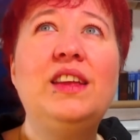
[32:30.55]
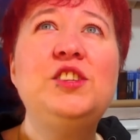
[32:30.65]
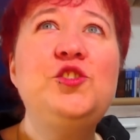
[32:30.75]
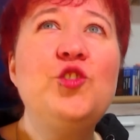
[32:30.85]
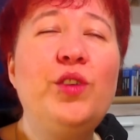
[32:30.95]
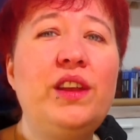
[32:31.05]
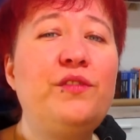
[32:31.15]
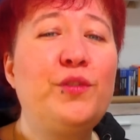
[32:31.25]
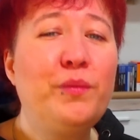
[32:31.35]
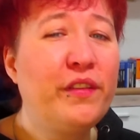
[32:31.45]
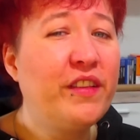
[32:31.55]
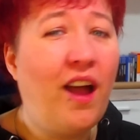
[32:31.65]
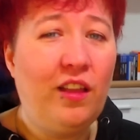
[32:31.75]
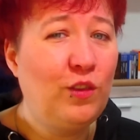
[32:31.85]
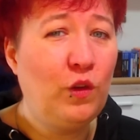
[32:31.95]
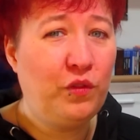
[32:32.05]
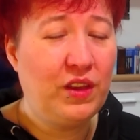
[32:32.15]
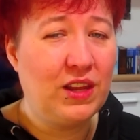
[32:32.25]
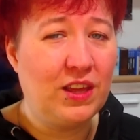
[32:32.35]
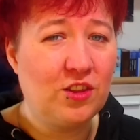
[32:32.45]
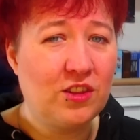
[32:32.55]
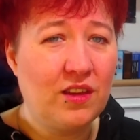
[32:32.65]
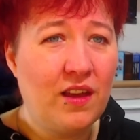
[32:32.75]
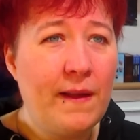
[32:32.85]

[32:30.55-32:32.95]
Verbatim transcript: enjoyed it from start to finish.